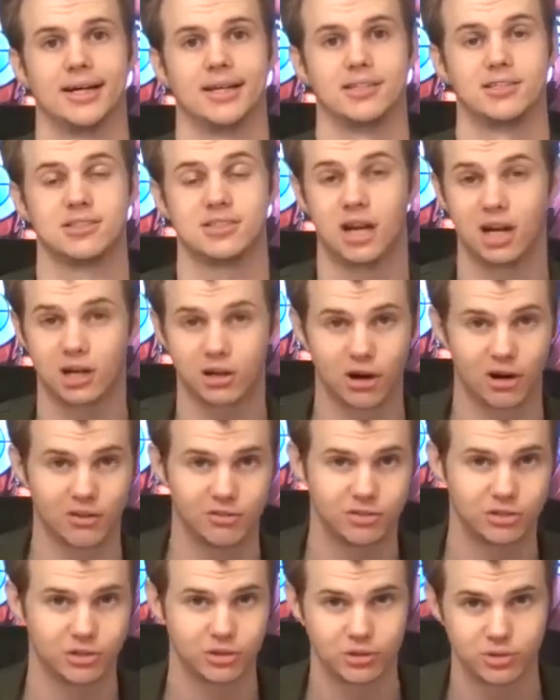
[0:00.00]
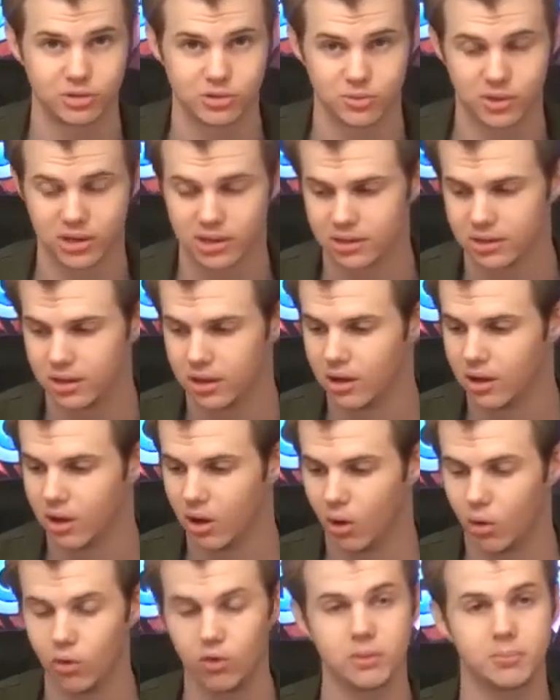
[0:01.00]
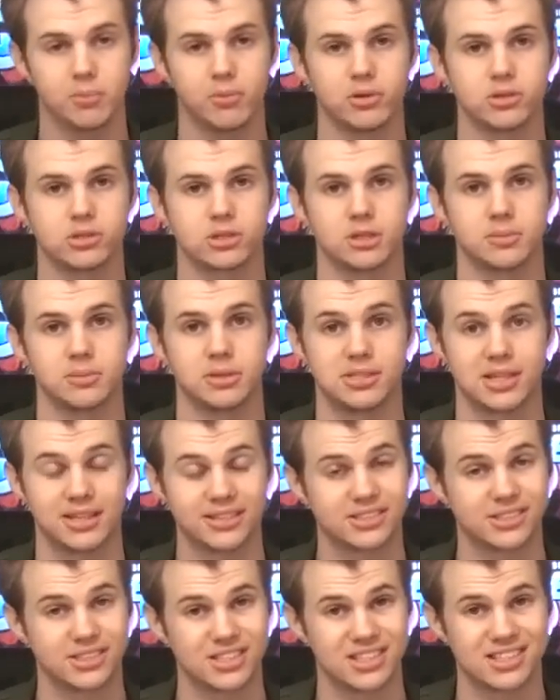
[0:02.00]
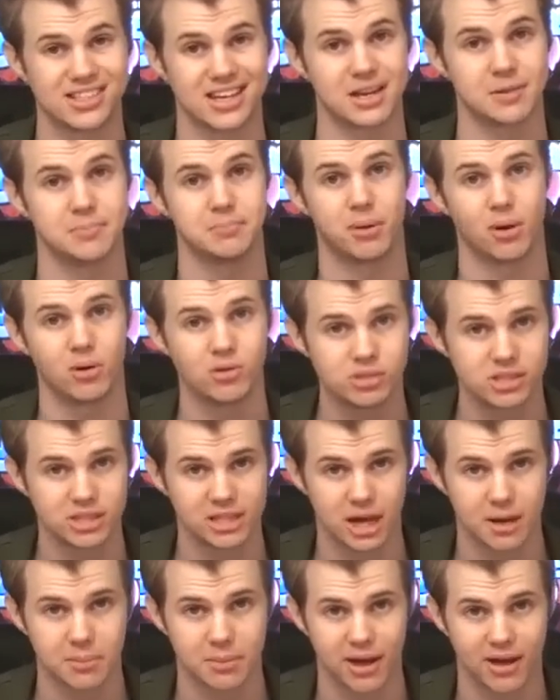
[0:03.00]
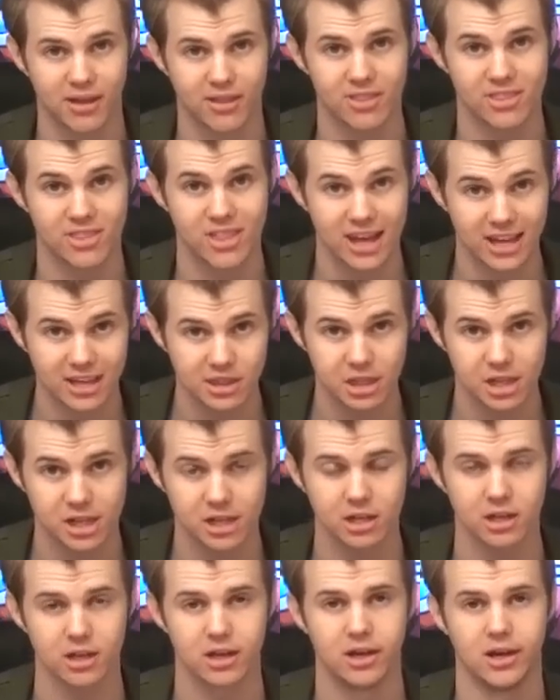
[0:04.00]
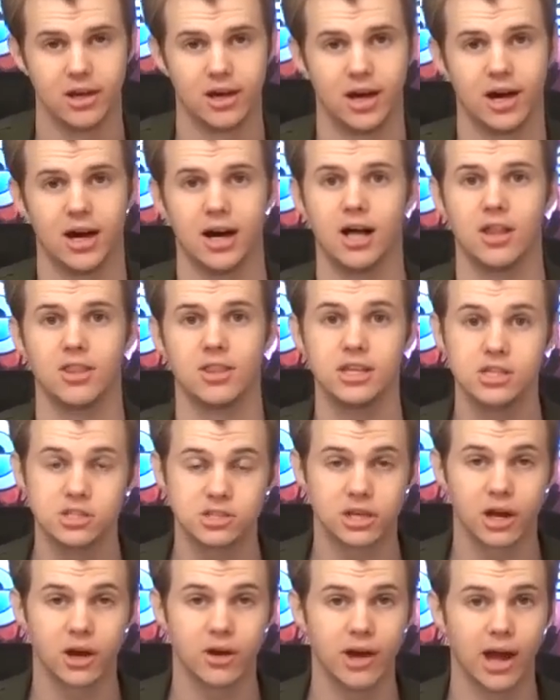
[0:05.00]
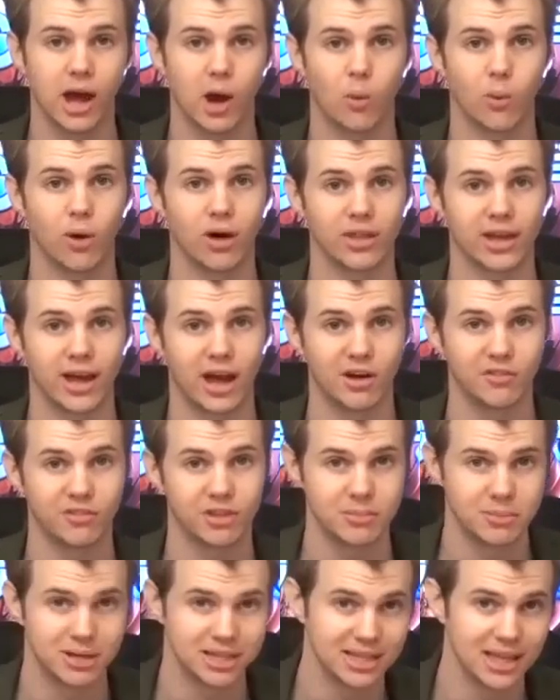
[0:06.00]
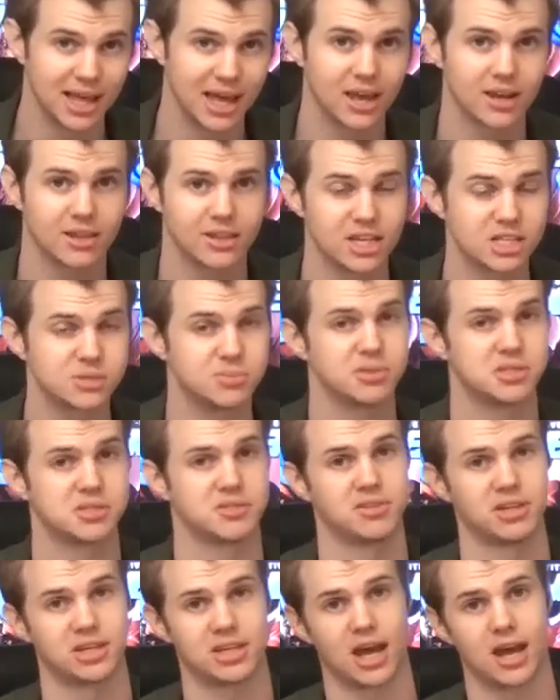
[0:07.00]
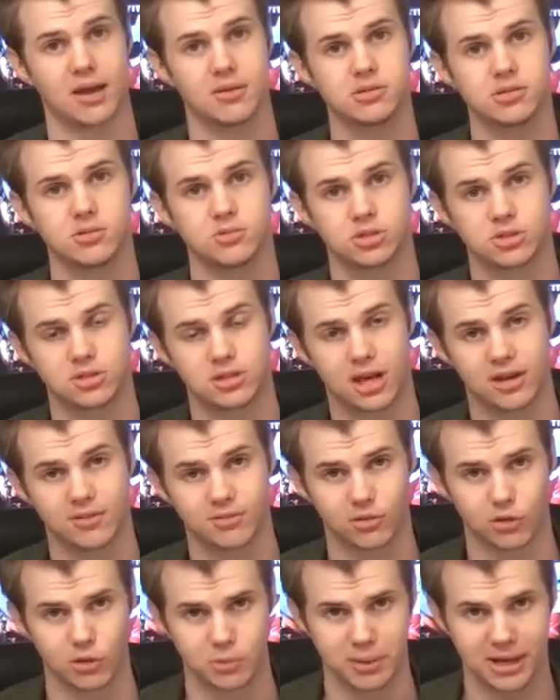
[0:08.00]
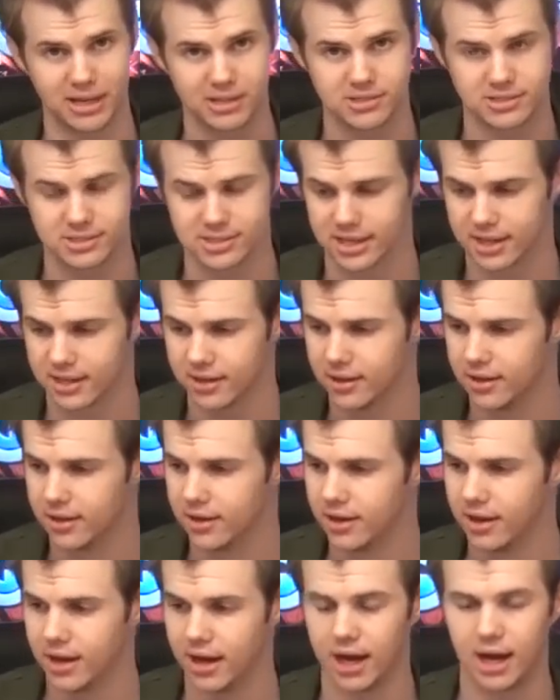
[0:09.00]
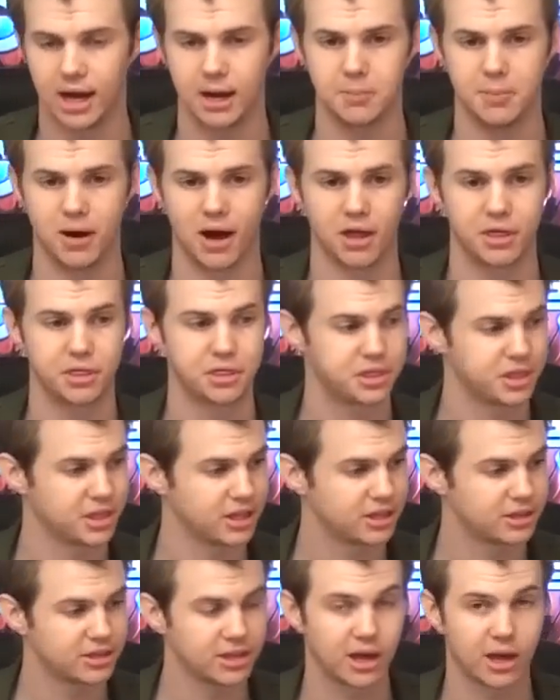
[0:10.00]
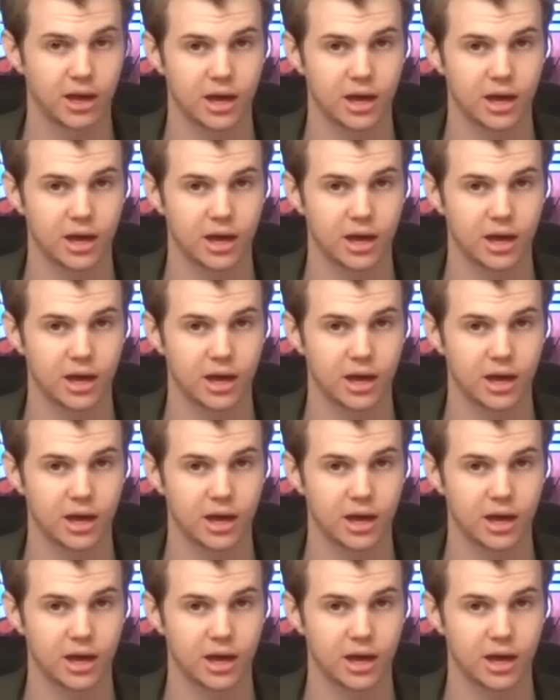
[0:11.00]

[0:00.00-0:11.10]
StarCraft 2 as well. All the boys are going to be testing these out and posting up how they think these go, how well they are for them at LAN in their specific game, so we should cover all the bases there. I think